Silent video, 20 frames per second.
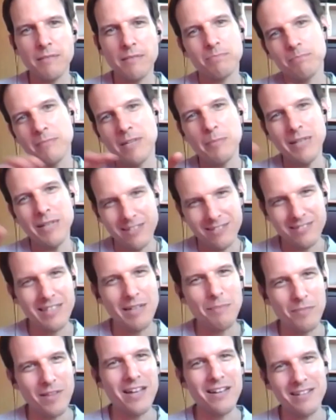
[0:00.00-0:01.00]
maybe
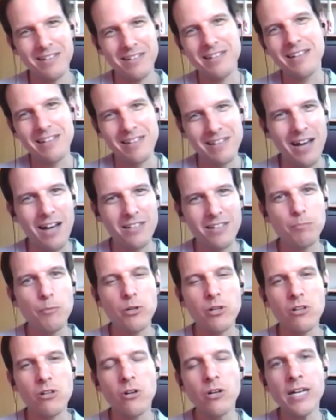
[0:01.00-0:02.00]
except that little last
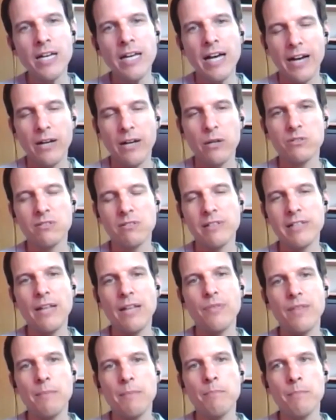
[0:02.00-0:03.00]
monologue i also let
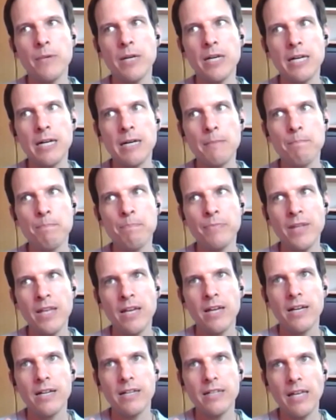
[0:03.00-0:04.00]
them um,
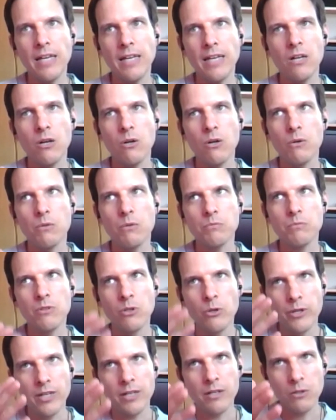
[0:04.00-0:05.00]
you know
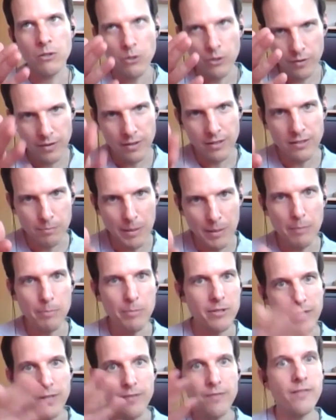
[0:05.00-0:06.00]
look look these people
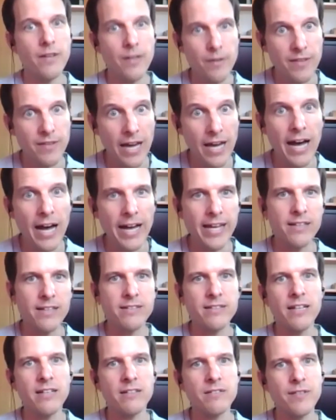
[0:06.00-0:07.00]
in in the eye and
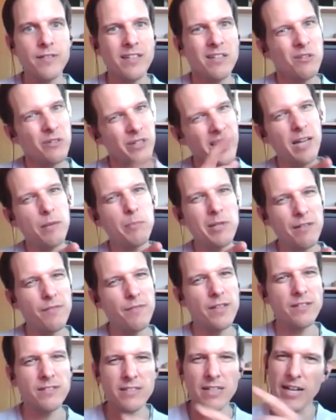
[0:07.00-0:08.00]
and think okay i believe
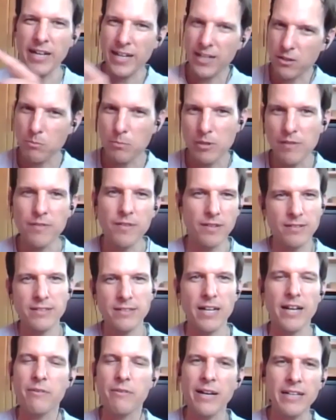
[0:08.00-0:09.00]
this guy i don't believe this
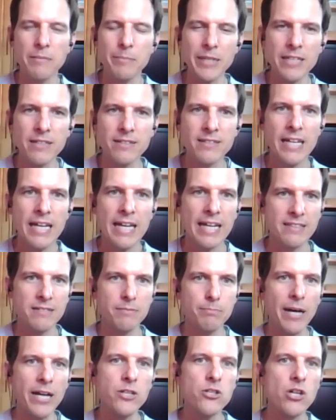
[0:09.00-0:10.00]
guy right i mean it's it's
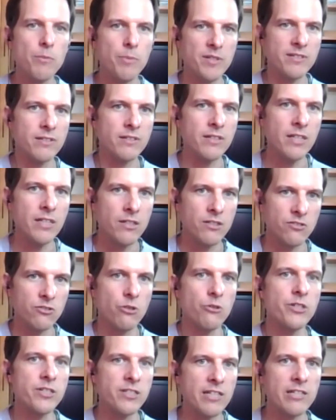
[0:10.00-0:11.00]
my job as a
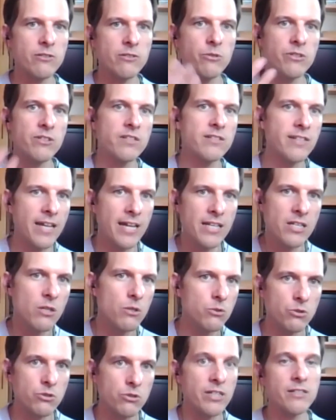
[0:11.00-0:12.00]
storyteller to entertain you
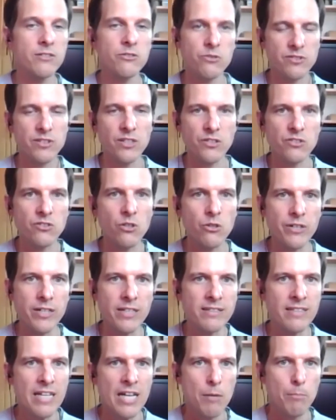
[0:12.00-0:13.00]
to tell interesting
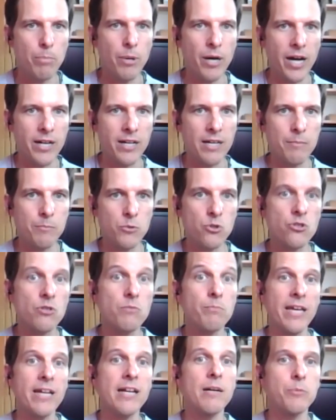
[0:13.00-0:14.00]
stories but um, you should
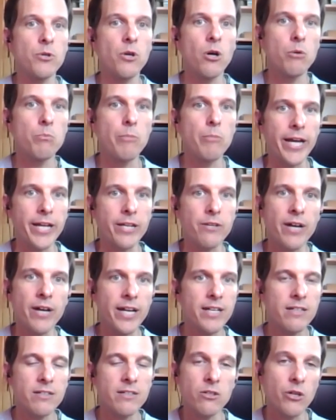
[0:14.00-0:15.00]
make up your own mind right
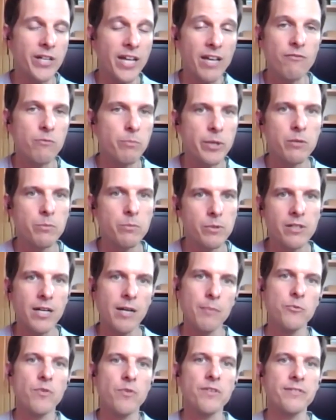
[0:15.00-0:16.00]
and not everybody will
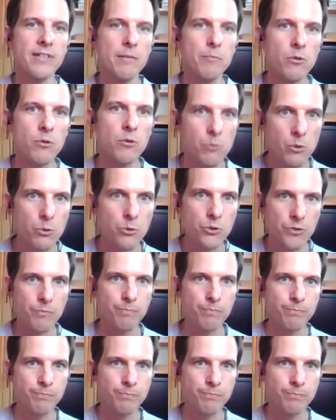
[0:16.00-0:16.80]
come to the same conclusion